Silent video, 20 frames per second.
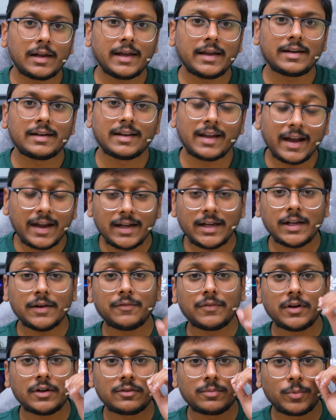like nine
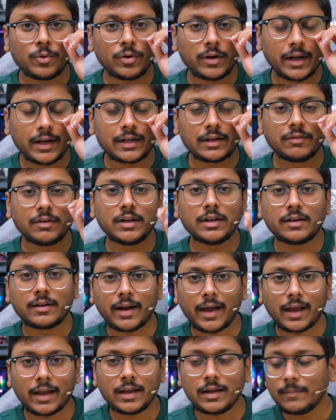different sport activity
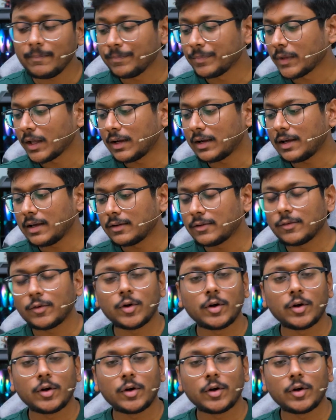tracking, like you